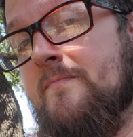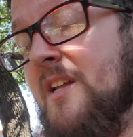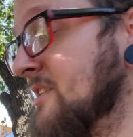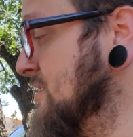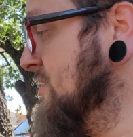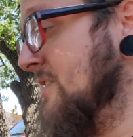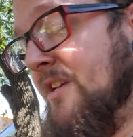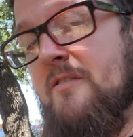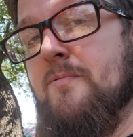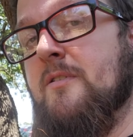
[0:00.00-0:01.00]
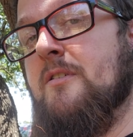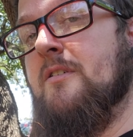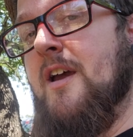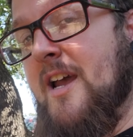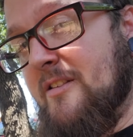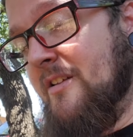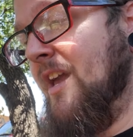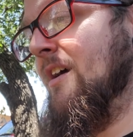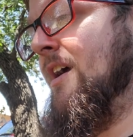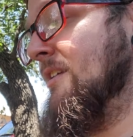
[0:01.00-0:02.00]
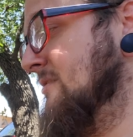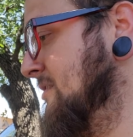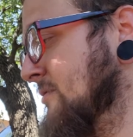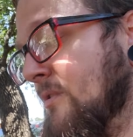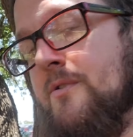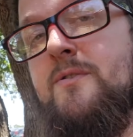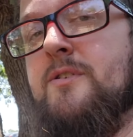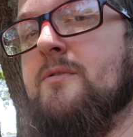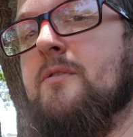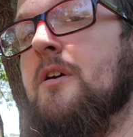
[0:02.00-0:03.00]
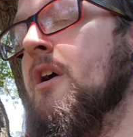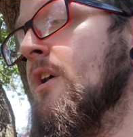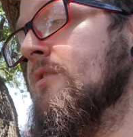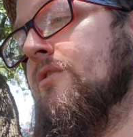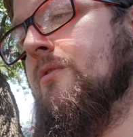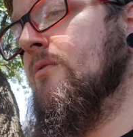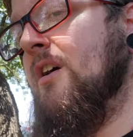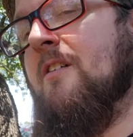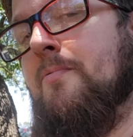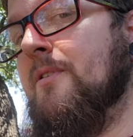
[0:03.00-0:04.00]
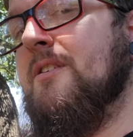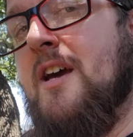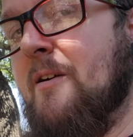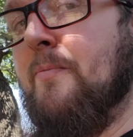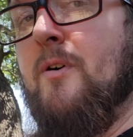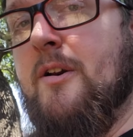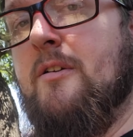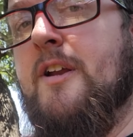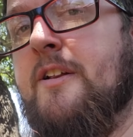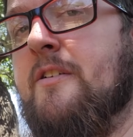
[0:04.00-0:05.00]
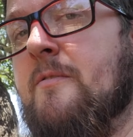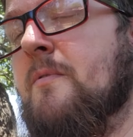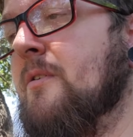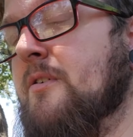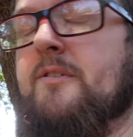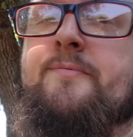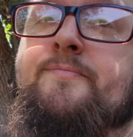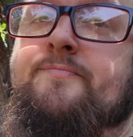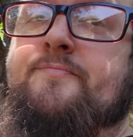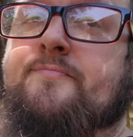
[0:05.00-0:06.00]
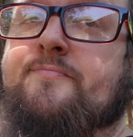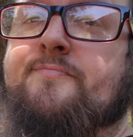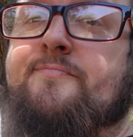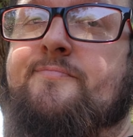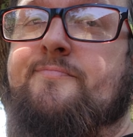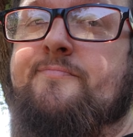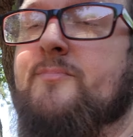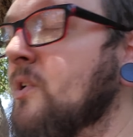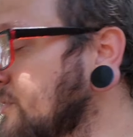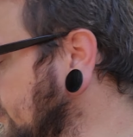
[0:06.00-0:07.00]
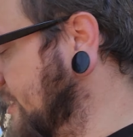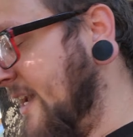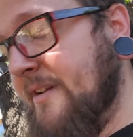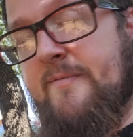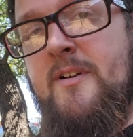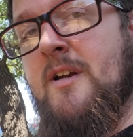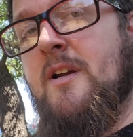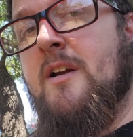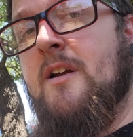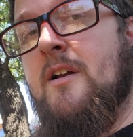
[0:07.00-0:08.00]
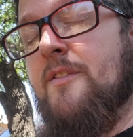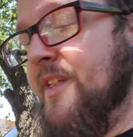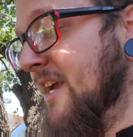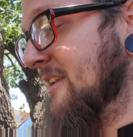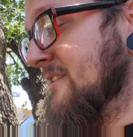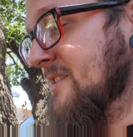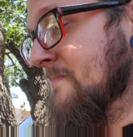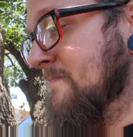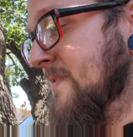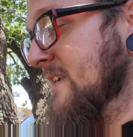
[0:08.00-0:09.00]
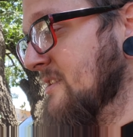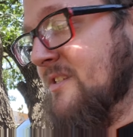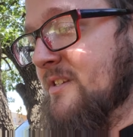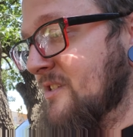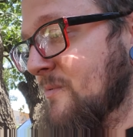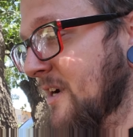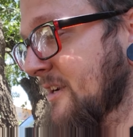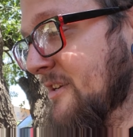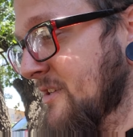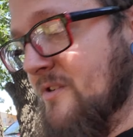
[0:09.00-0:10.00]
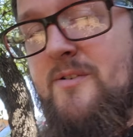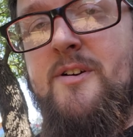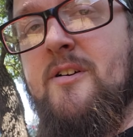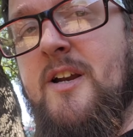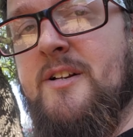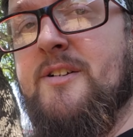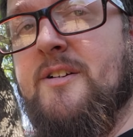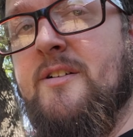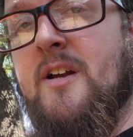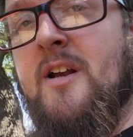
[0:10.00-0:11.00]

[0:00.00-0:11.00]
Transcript: It's cheap at the grocery store. Do not put tap water in your motor. Don't do that. That is the easiest way to destroy your engine.